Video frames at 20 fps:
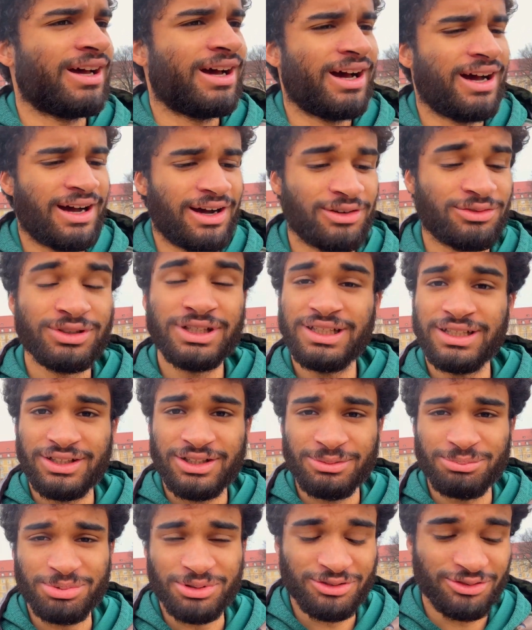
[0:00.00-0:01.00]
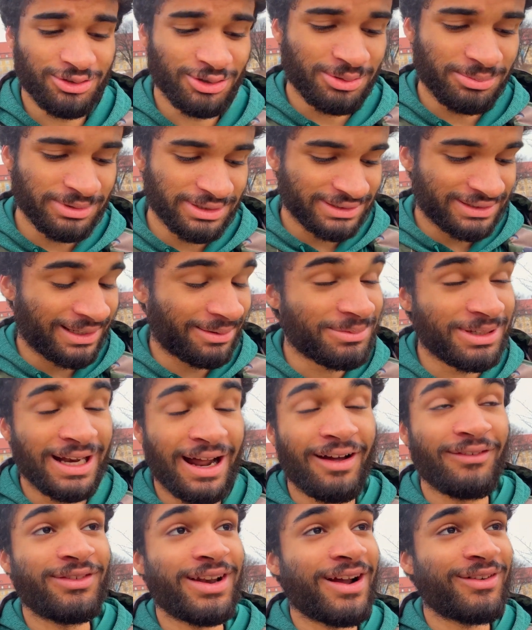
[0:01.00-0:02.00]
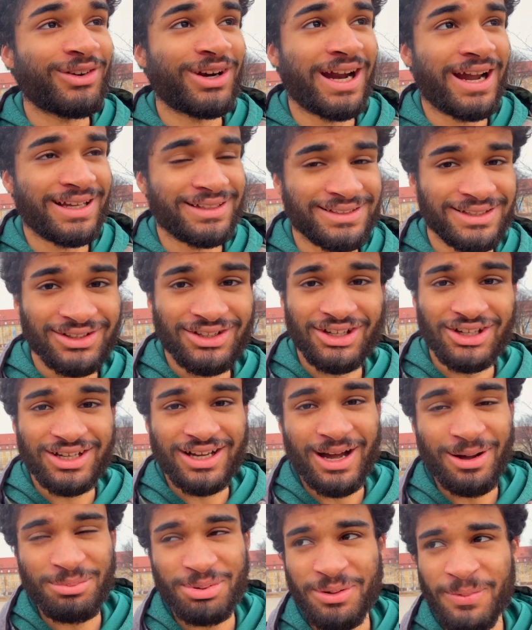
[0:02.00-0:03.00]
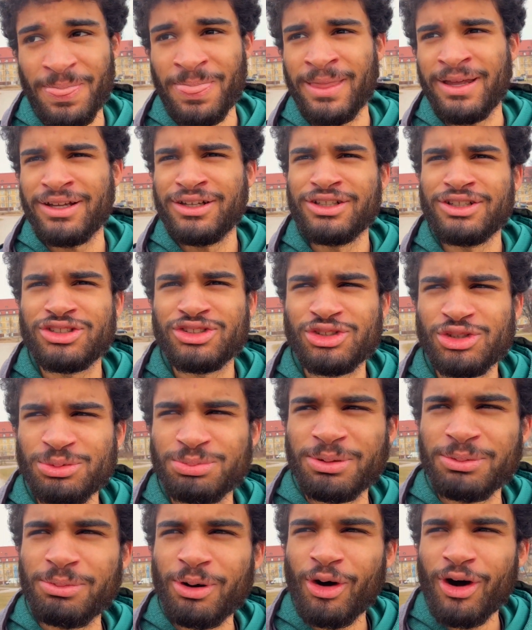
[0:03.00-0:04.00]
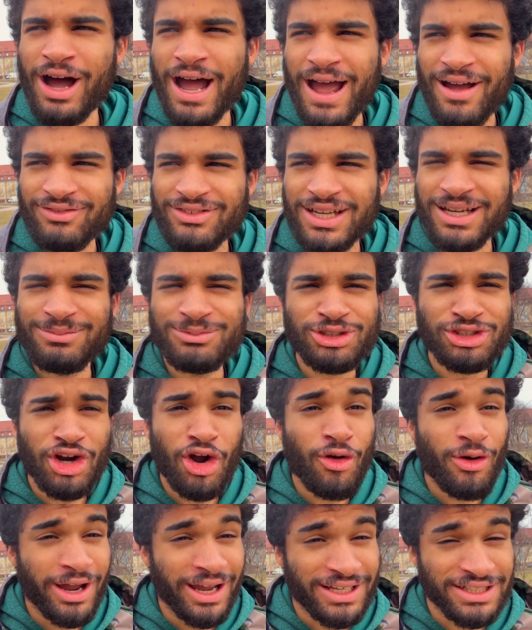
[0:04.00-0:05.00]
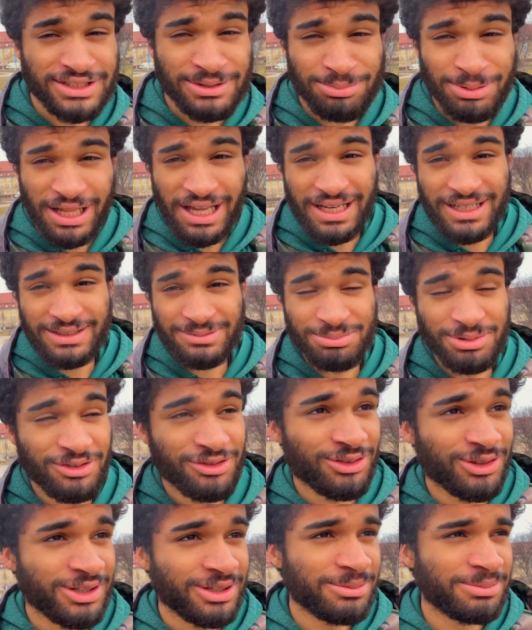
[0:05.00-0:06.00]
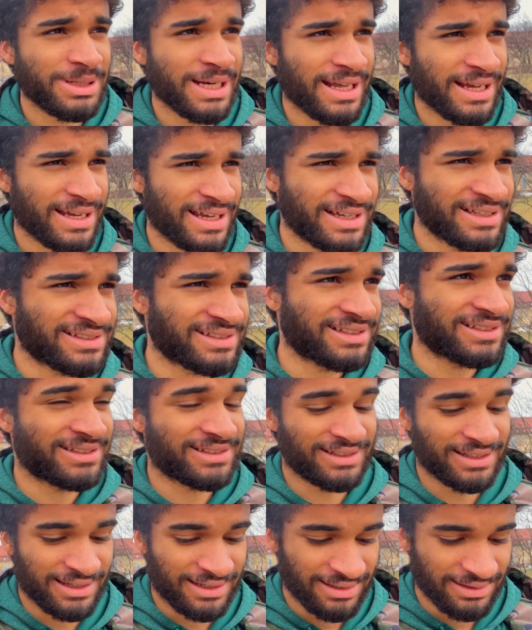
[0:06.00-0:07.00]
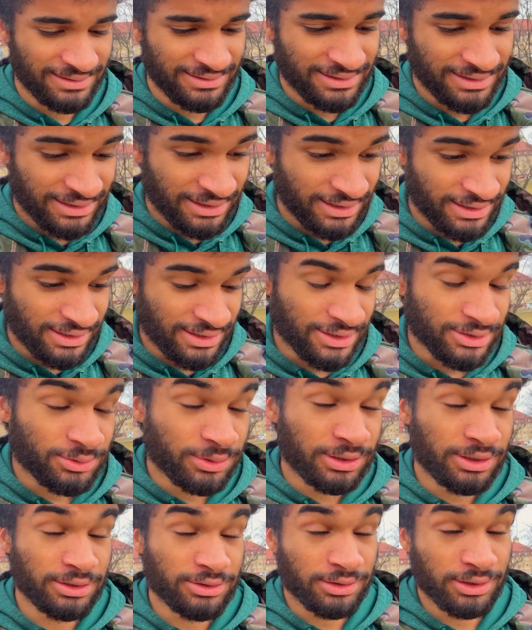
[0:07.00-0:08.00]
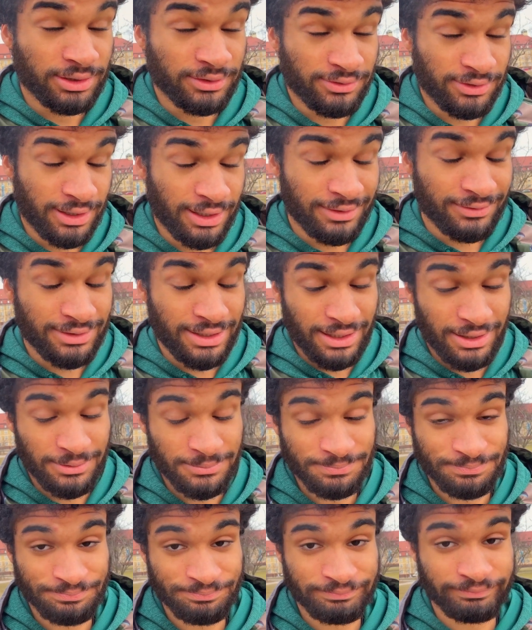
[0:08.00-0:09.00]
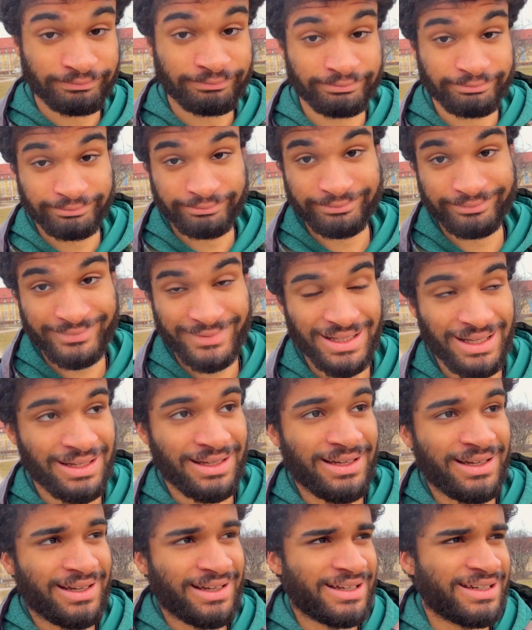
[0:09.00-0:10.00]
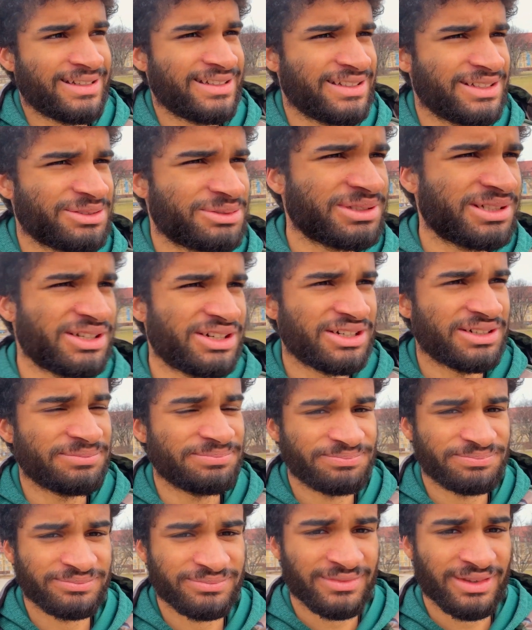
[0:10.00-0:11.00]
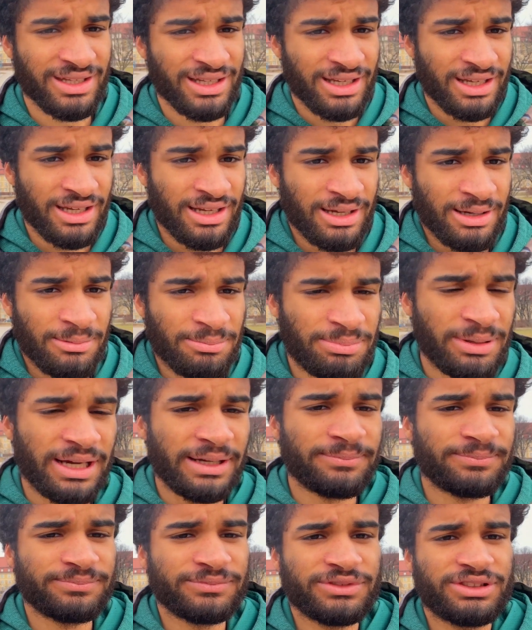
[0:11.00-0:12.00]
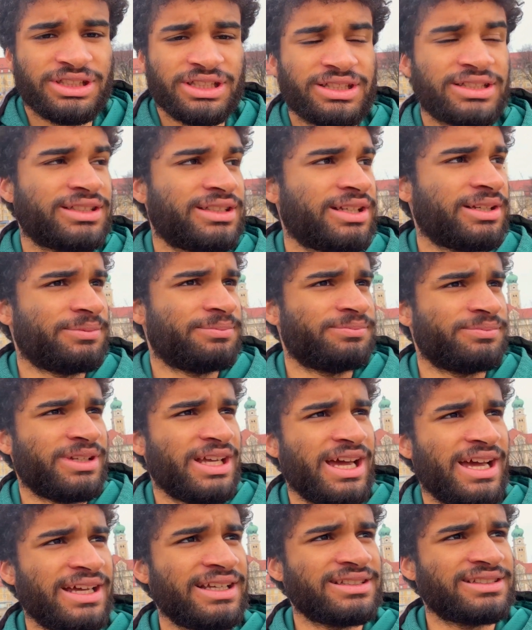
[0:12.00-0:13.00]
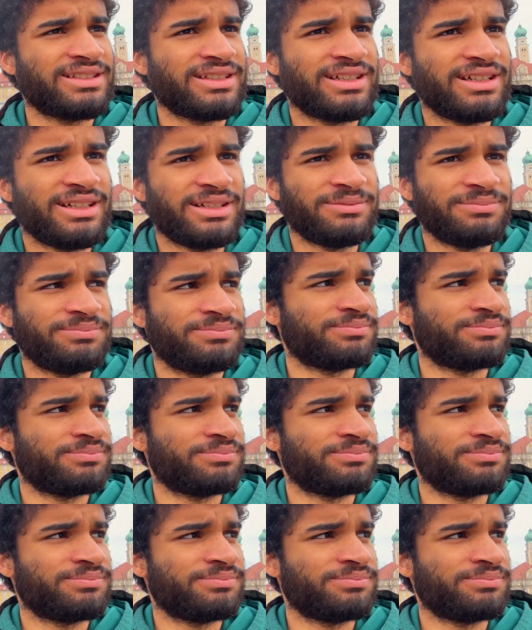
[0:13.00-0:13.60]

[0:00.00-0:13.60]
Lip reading: A really good performance. I mean, I've never had to look up Super Bowl halftime show explained before, but I guess it's 2025 now. Here we are. But just as a